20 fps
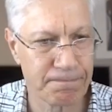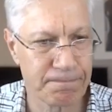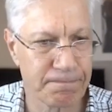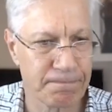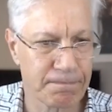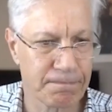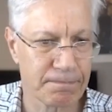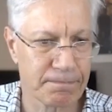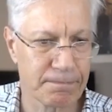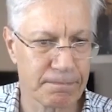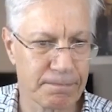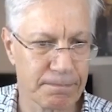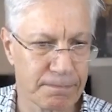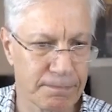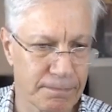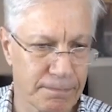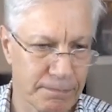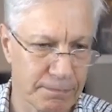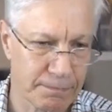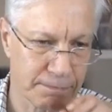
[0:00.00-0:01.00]

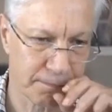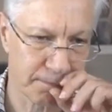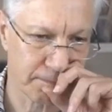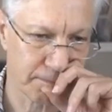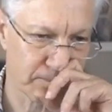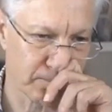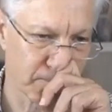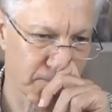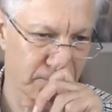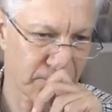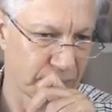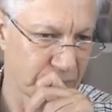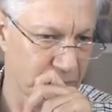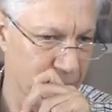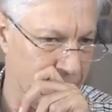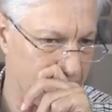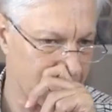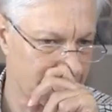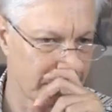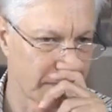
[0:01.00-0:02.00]

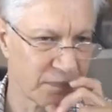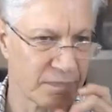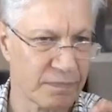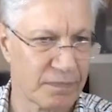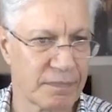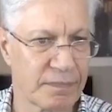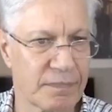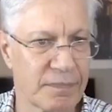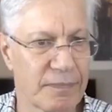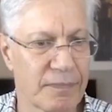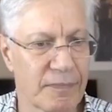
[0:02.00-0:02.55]
Nobody speaks.